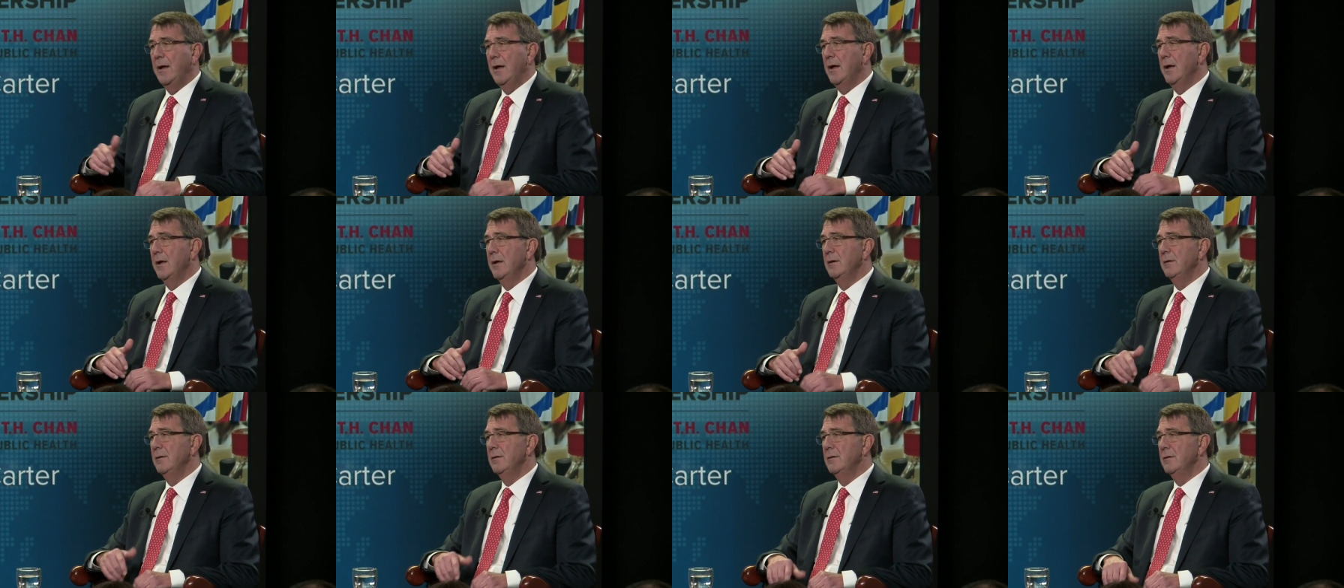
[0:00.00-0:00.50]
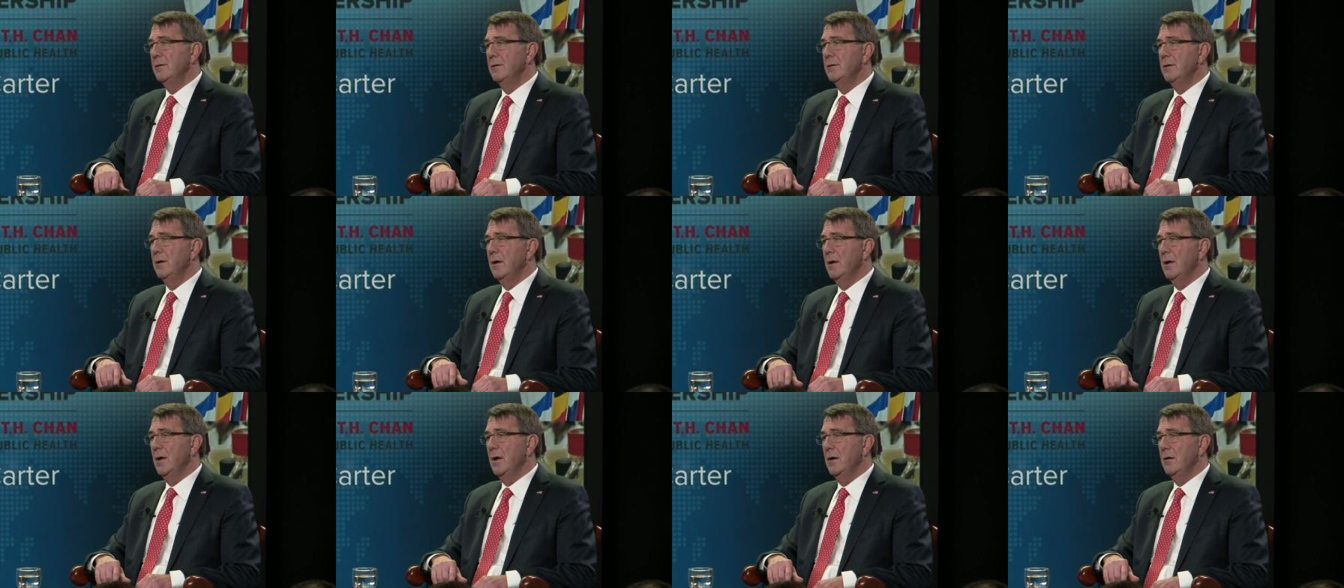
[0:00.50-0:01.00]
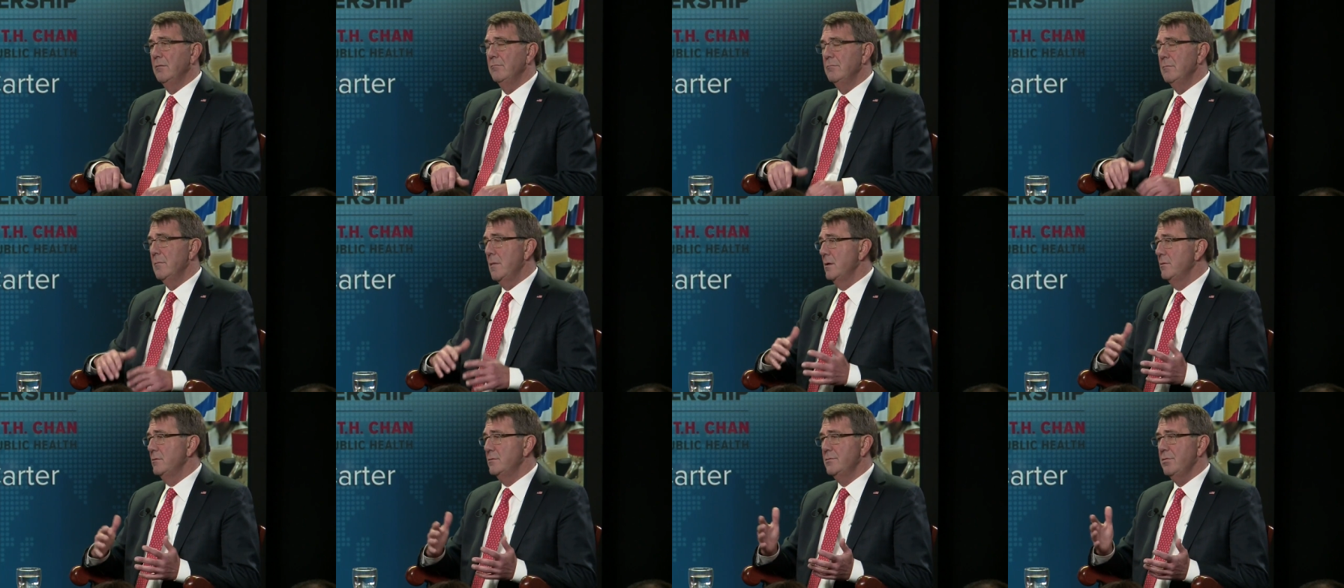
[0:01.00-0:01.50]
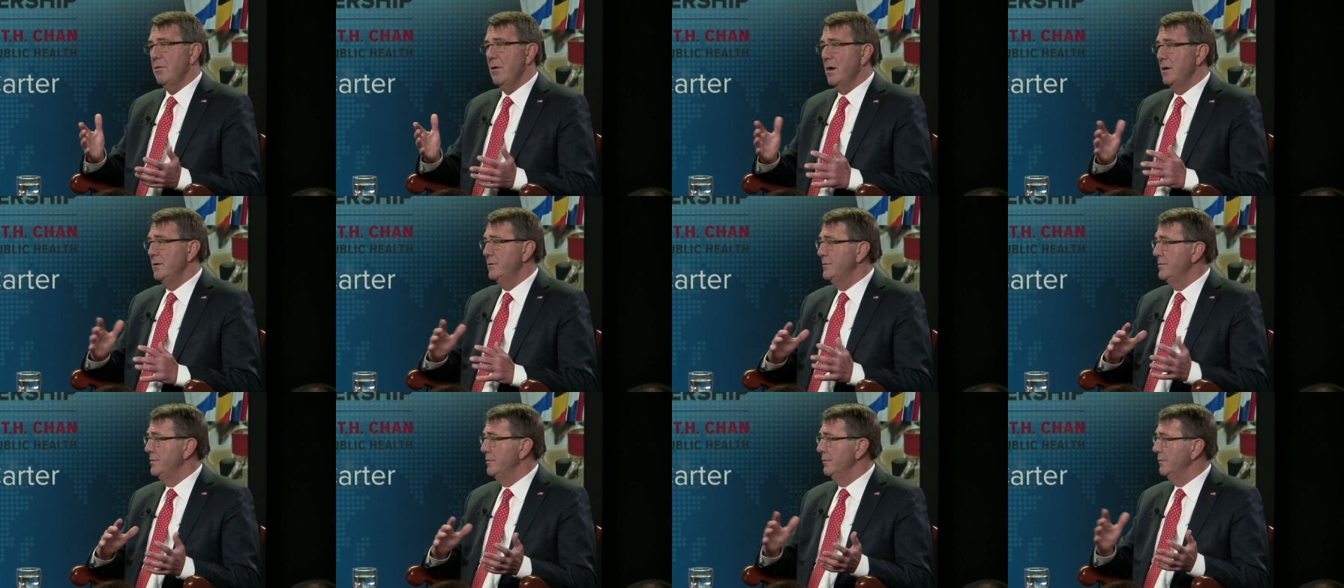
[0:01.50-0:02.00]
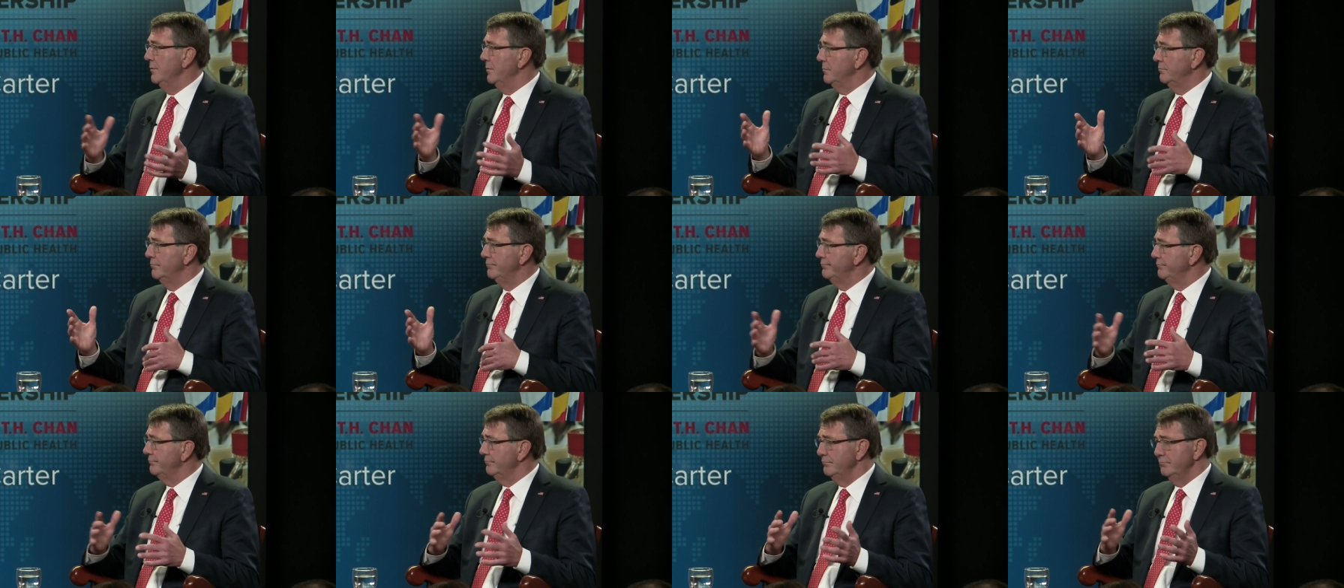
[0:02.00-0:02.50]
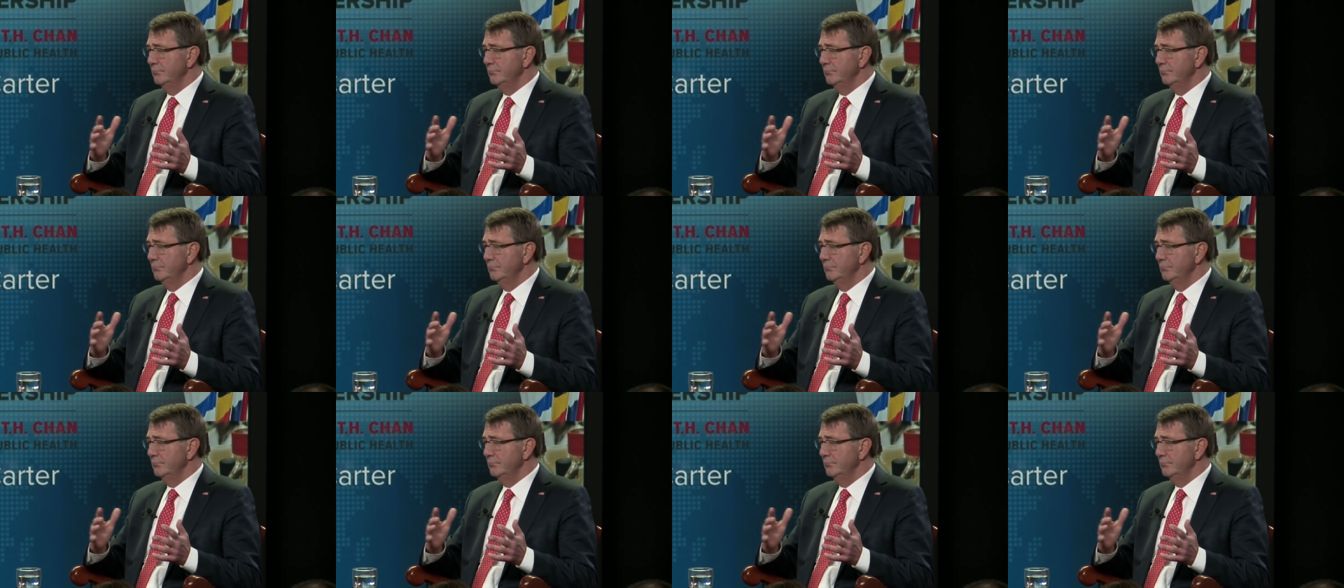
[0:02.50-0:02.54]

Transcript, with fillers: and uh, tried to